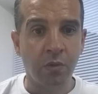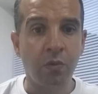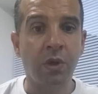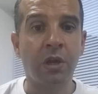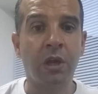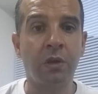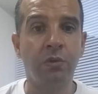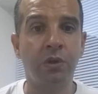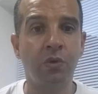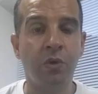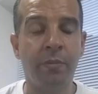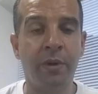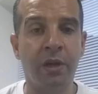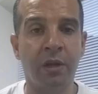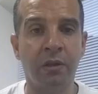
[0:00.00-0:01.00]
What can we do
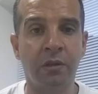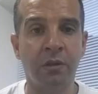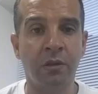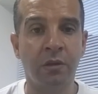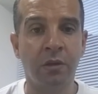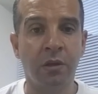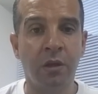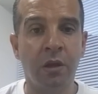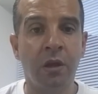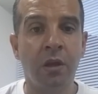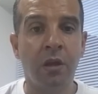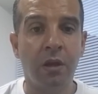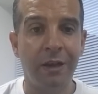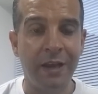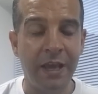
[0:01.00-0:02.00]
about it?
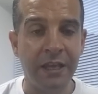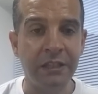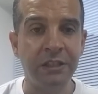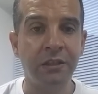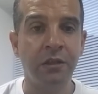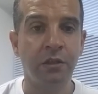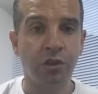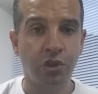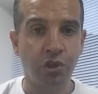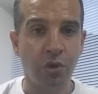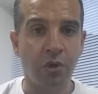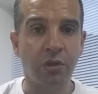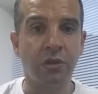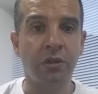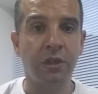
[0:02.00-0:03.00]
Less
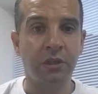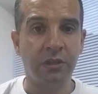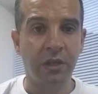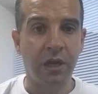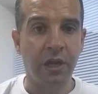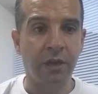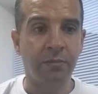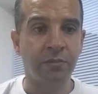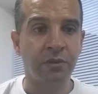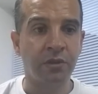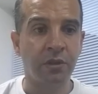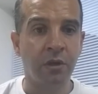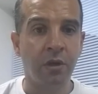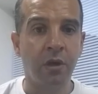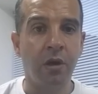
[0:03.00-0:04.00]
short the
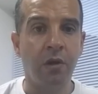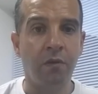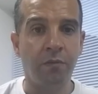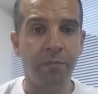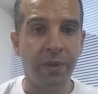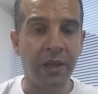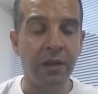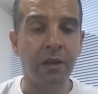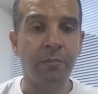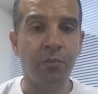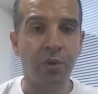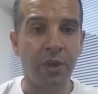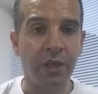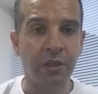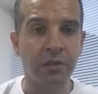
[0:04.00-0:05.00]
times of being a
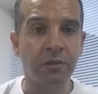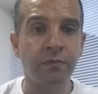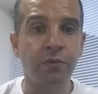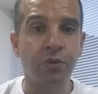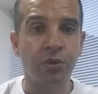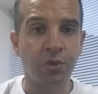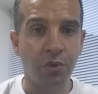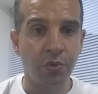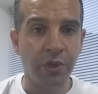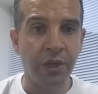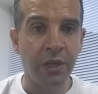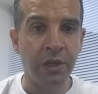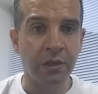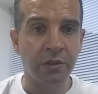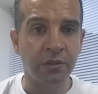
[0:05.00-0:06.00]
police for 2
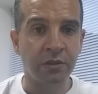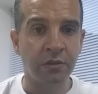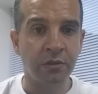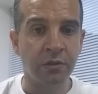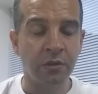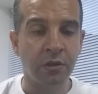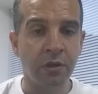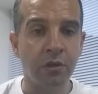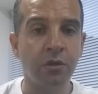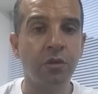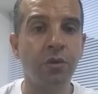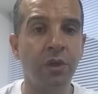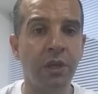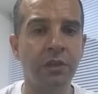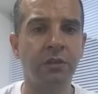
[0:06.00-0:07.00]
years.
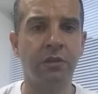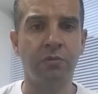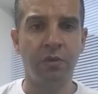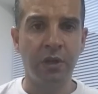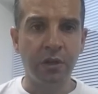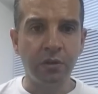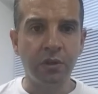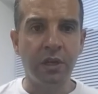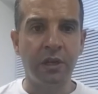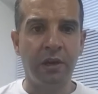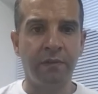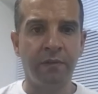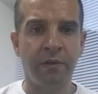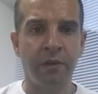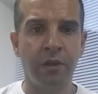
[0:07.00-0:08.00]
2 years is really good
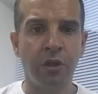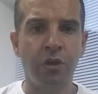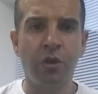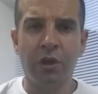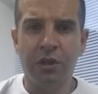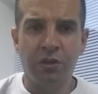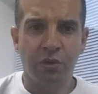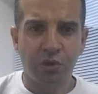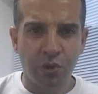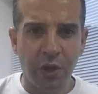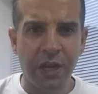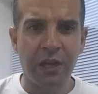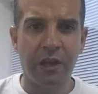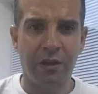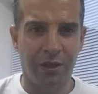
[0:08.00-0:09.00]
enough. You can do
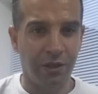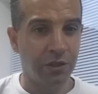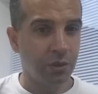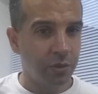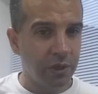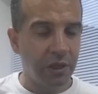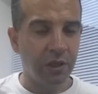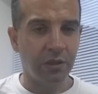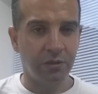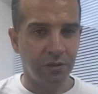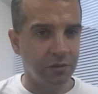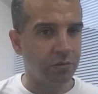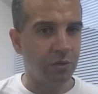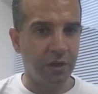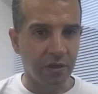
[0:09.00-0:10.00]
training in 2 years
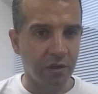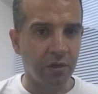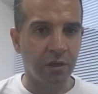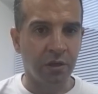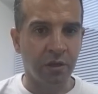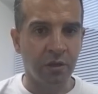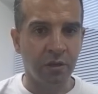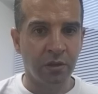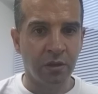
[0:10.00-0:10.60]
is really good.